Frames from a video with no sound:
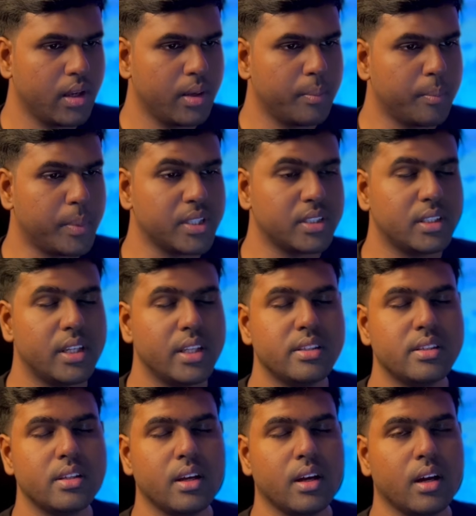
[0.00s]
But this
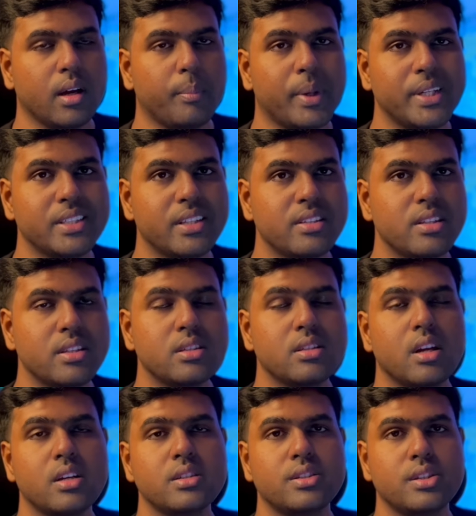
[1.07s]
is
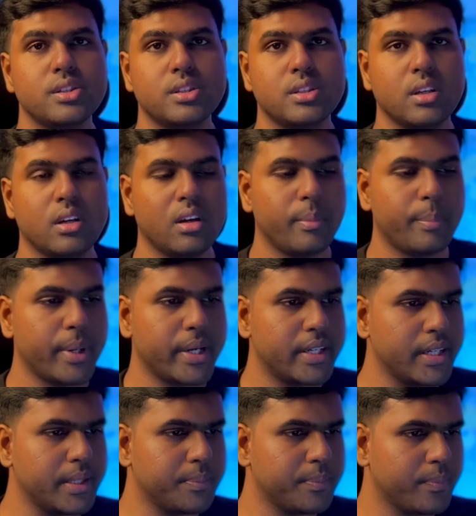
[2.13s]
not just
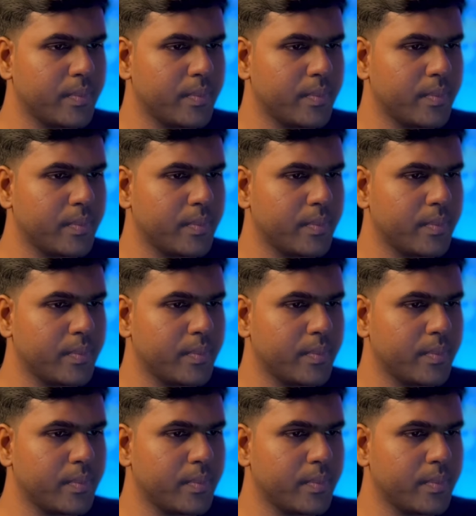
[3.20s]
pretty.